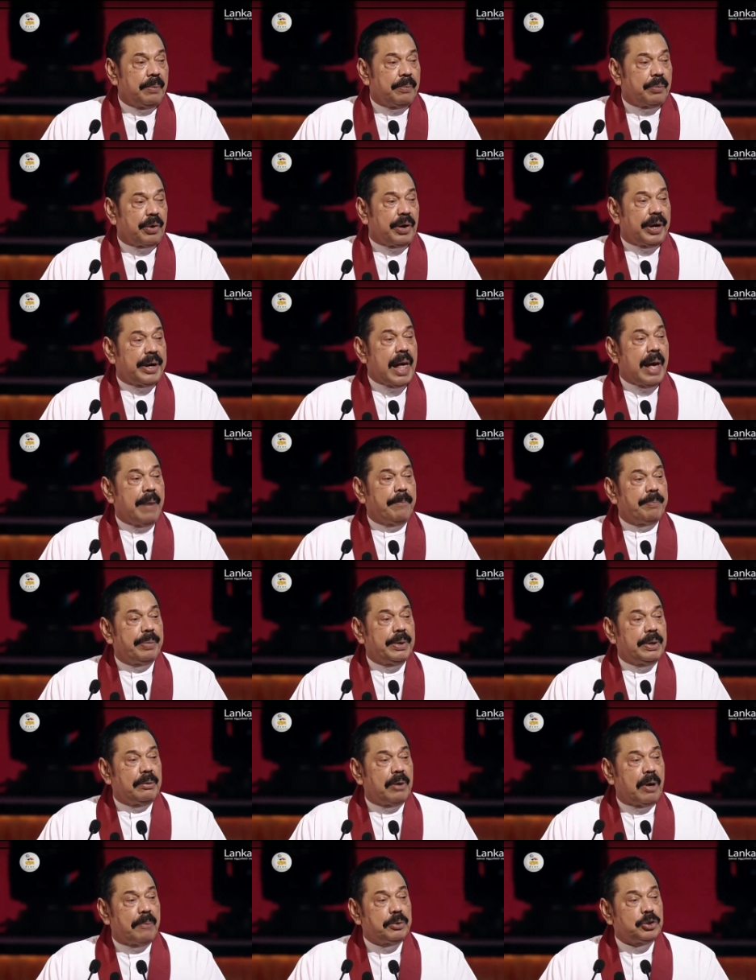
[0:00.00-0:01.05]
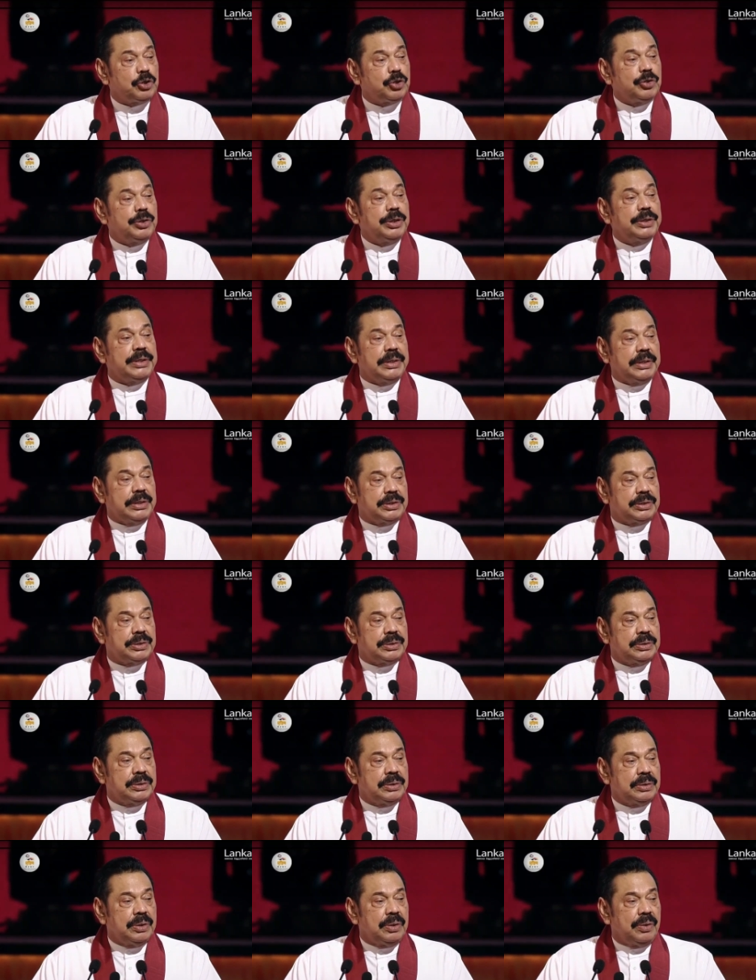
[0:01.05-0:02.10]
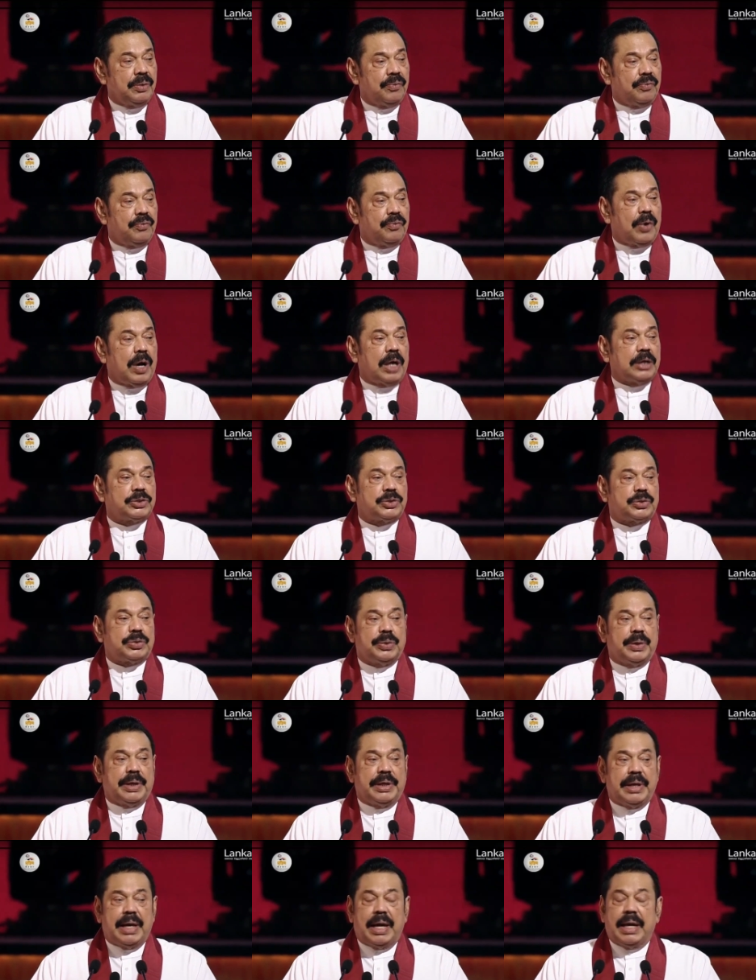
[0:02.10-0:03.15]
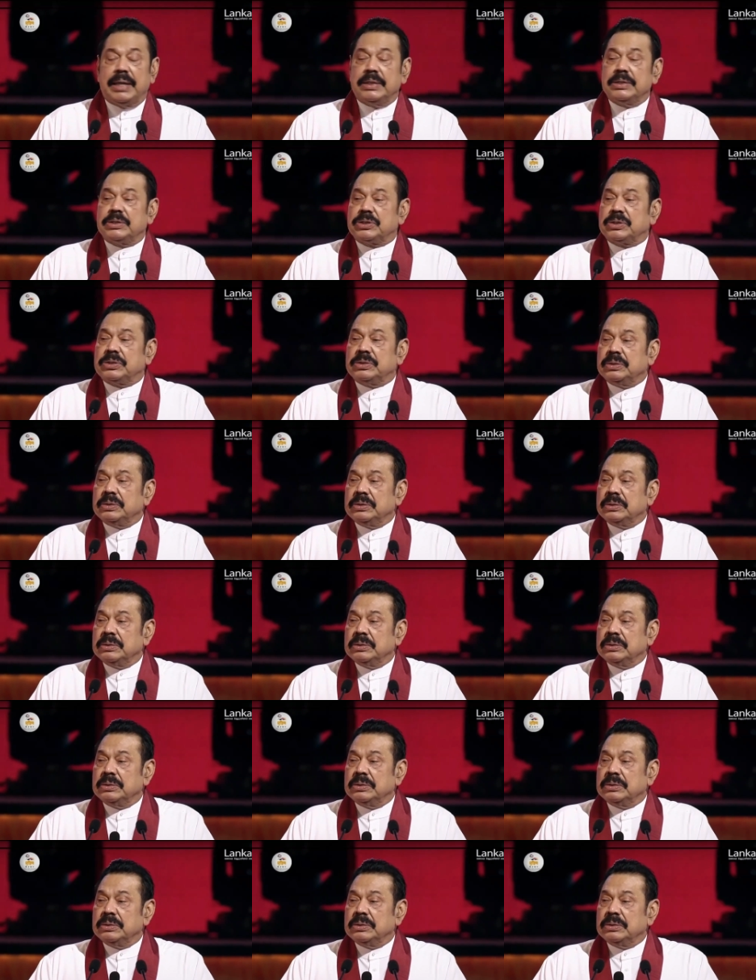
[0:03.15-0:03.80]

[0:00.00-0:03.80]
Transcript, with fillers: provide ample opportunities for us to enhance